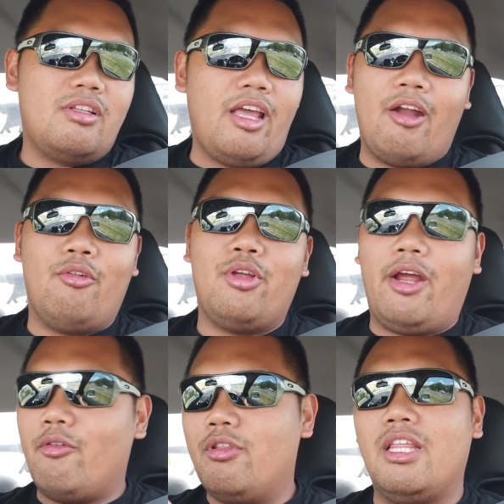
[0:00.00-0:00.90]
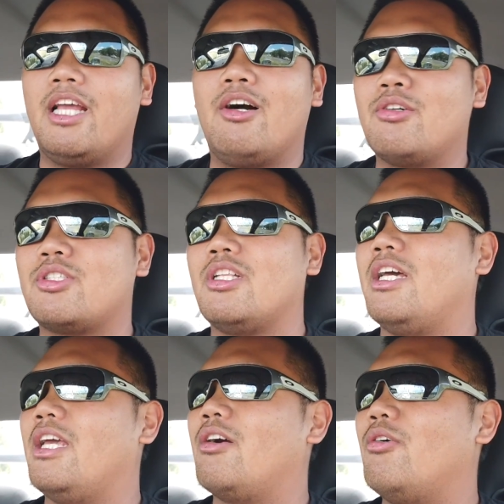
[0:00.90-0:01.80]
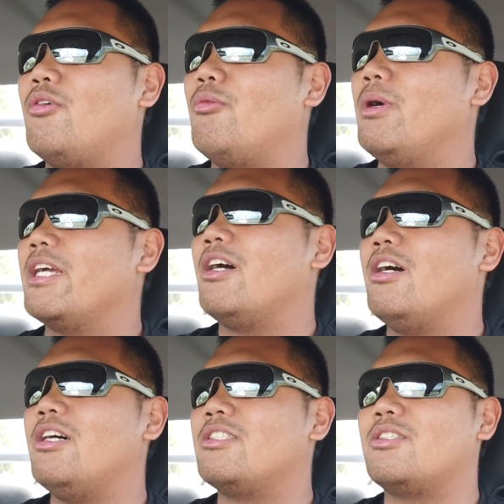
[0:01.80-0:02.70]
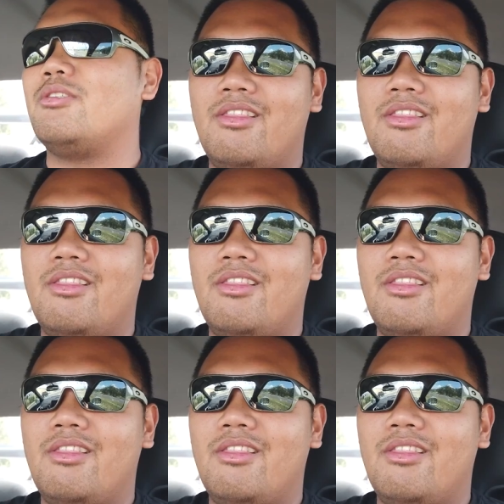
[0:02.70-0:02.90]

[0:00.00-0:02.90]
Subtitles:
everything else, like, oh my gosh,